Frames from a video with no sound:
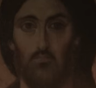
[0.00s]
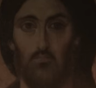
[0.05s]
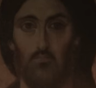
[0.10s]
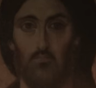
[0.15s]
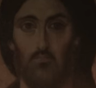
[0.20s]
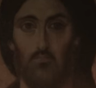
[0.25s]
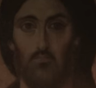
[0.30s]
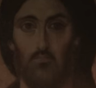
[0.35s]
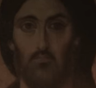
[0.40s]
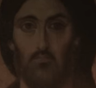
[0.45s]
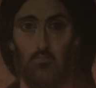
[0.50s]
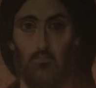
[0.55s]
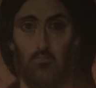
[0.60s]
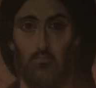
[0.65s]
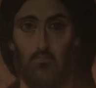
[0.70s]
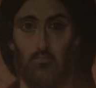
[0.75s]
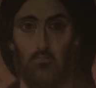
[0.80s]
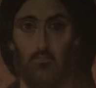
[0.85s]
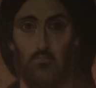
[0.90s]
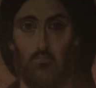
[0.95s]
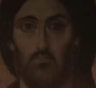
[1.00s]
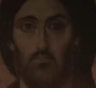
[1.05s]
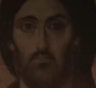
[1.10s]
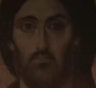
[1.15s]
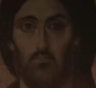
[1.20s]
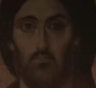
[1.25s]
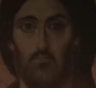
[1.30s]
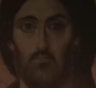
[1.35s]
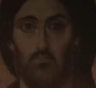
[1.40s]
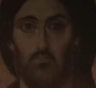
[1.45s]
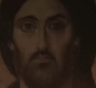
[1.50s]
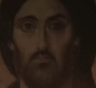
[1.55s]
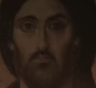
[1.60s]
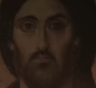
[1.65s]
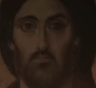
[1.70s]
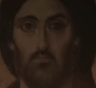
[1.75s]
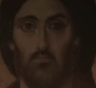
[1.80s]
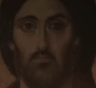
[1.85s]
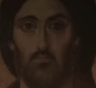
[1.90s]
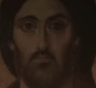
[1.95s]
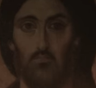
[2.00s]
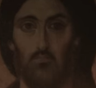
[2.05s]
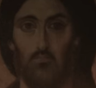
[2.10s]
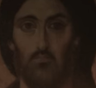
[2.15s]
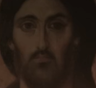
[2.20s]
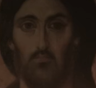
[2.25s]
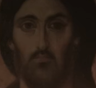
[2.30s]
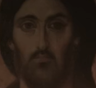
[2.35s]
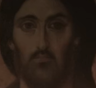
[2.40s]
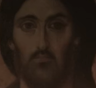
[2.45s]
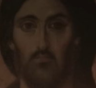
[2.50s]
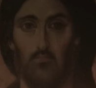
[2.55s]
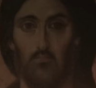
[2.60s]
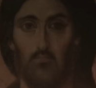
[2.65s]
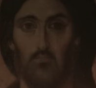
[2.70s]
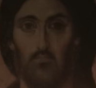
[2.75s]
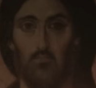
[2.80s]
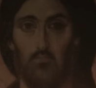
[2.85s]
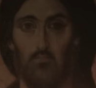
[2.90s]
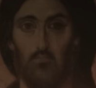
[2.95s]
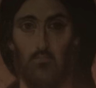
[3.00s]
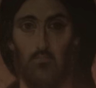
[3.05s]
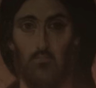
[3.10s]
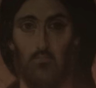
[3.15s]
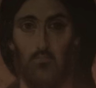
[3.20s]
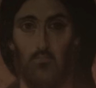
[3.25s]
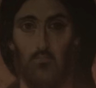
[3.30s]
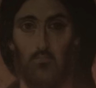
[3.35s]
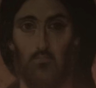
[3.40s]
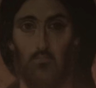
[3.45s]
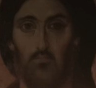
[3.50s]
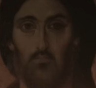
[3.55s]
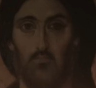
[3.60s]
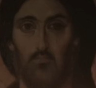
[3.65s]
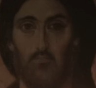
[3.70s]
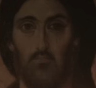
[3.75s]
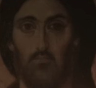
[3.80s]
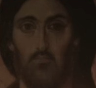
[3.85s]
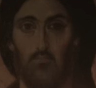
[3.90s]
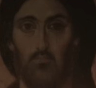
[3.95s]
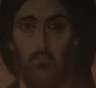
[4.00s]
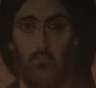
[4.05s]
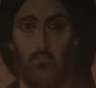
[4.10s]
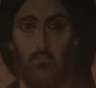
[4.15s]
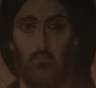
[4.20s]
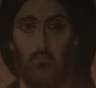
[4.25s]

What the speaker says: [no speech]